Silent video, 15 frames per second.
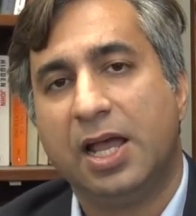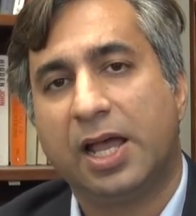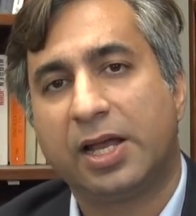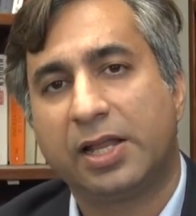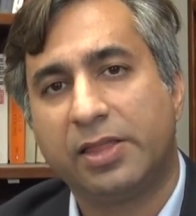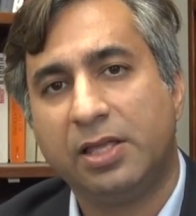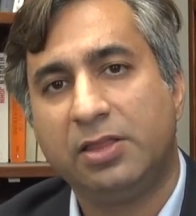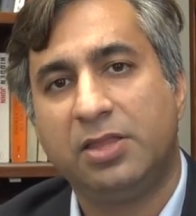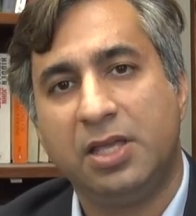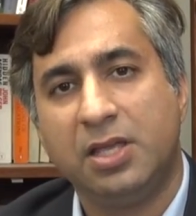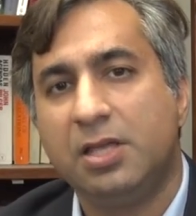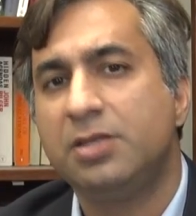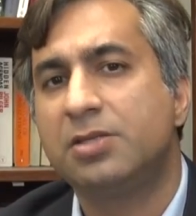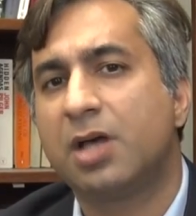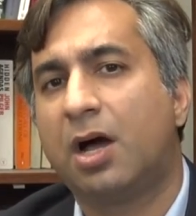And I think
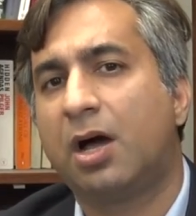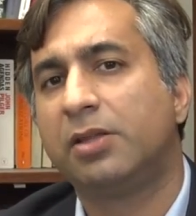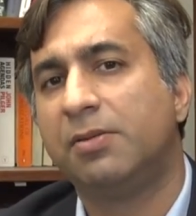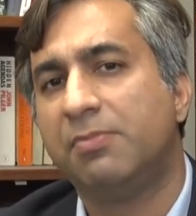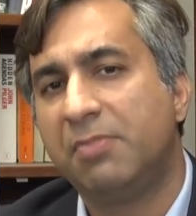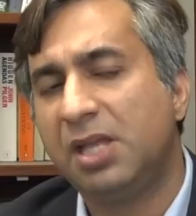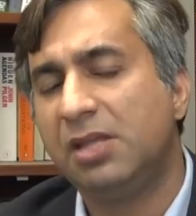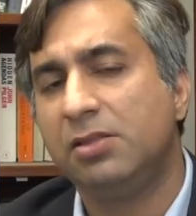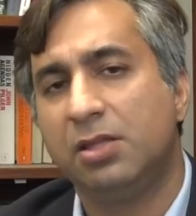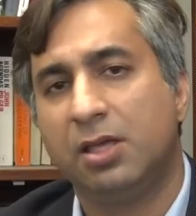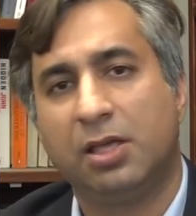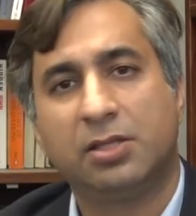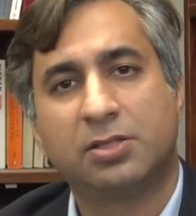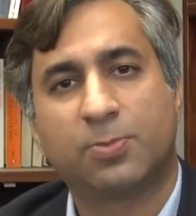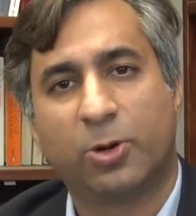these are the main
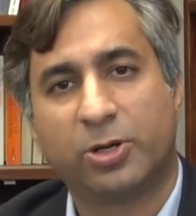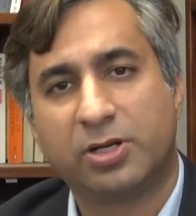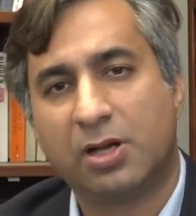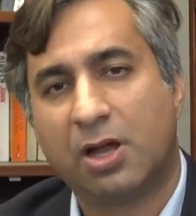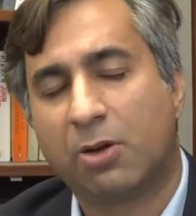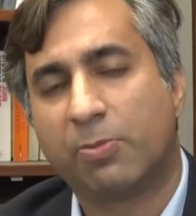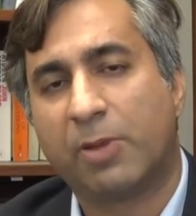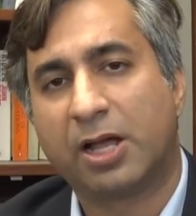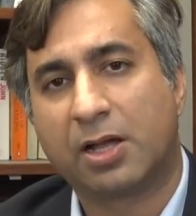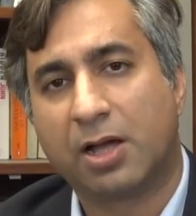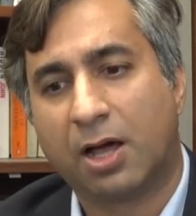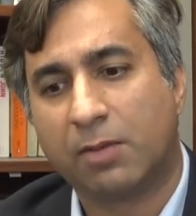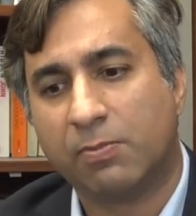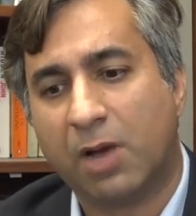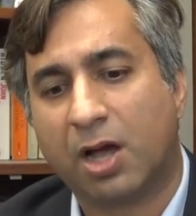things pointed out by
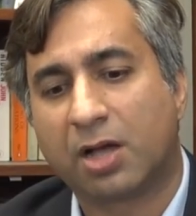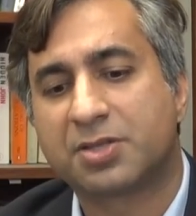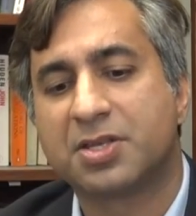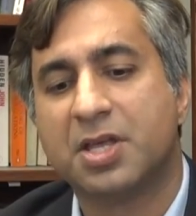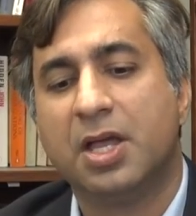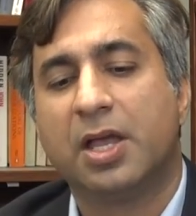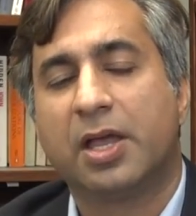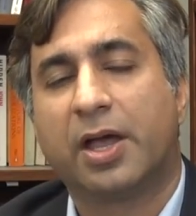Karl Marx.